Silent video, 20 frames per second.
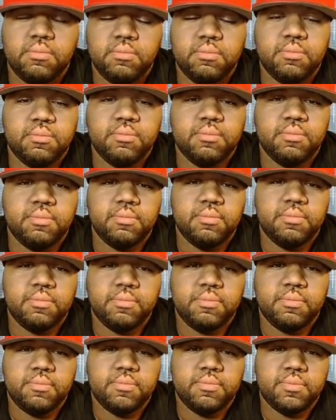
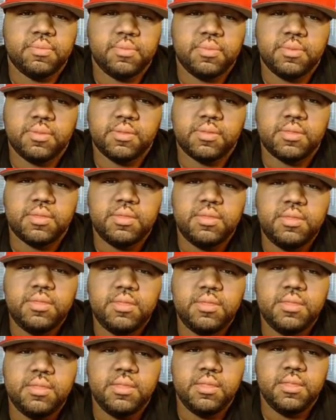
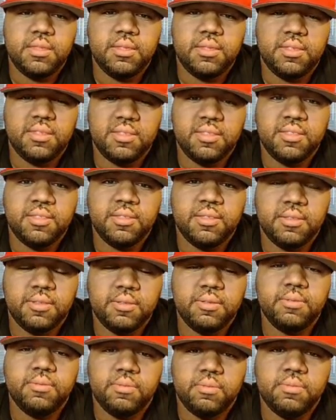
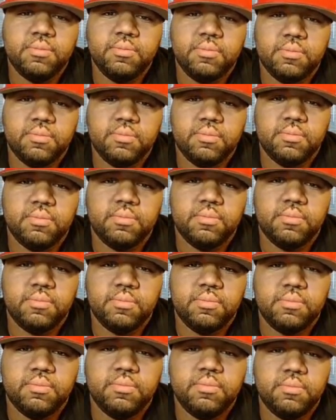
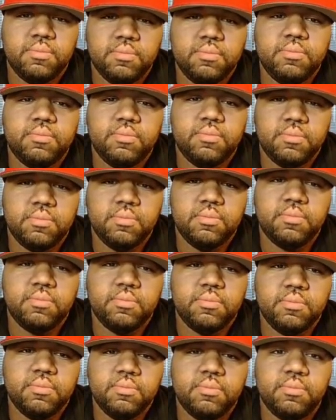
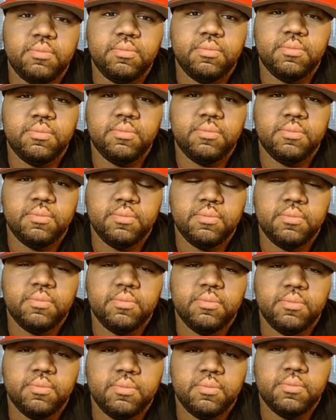
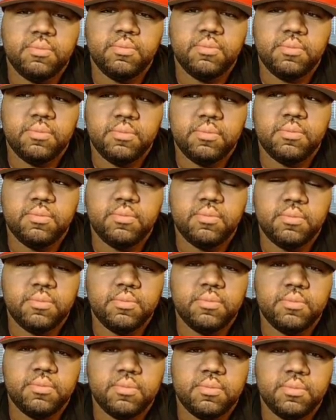
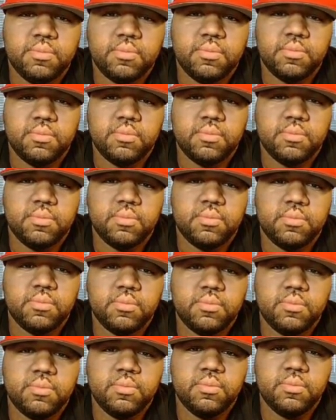No words are spoken by the person on screen.